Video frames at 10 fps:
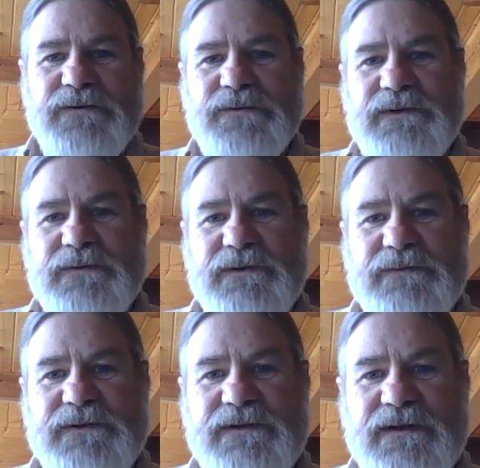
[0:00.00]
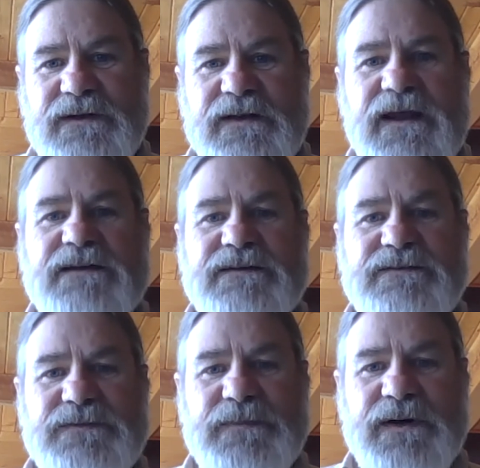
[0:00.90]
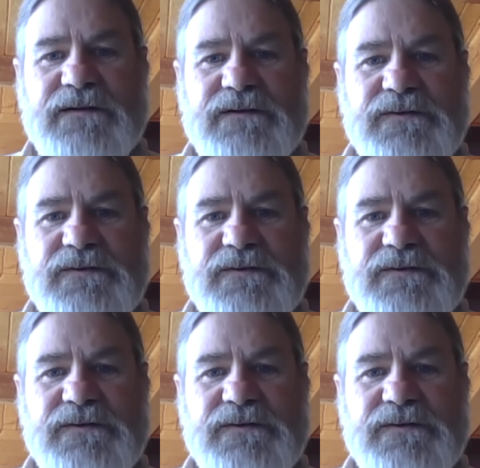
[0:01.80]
we went with the inactive mines,